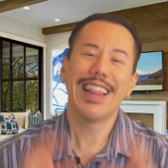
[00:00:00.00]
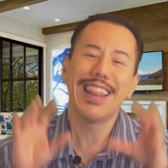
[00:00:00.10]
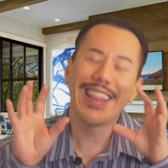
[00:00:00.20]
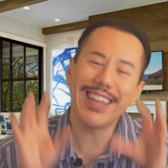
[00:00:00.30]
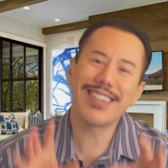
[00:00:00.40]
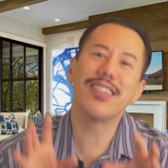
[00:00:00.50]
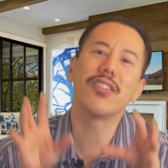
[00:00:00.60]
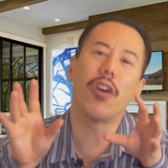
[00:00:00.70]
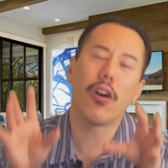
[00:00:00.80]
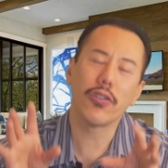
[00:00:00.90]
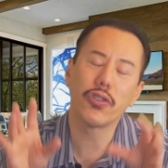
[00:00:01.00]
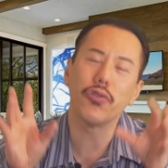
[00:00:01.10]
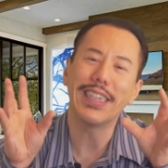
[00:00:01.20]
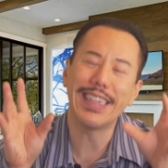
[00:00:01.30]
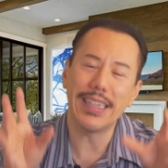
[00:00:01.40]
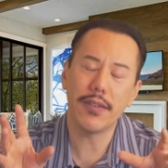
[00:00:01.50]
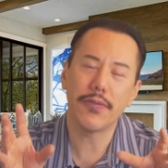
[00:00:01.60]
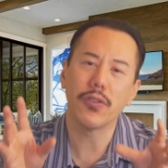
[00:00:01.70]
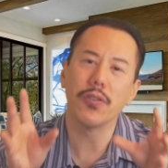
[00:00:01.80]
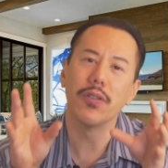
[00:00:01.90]
This is also
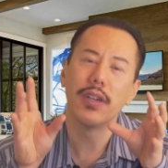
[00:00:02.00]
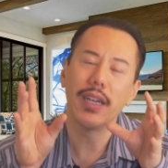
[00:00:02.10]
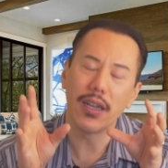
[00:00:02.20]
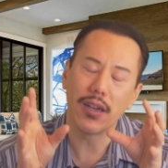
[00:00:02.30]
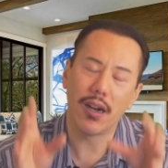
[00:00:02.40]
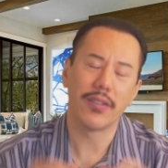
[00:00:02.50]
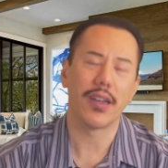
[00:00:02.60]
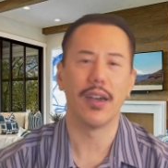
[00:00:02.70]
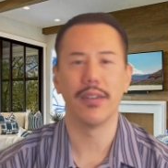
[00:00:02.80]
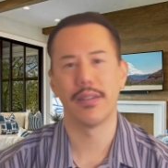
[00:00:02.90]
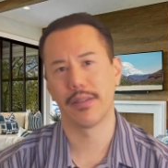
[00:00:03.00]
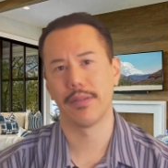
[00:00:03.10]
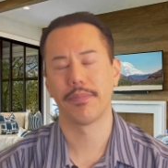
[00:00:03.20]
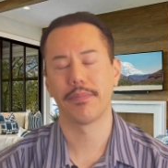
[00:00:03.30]
evil in God's eyes.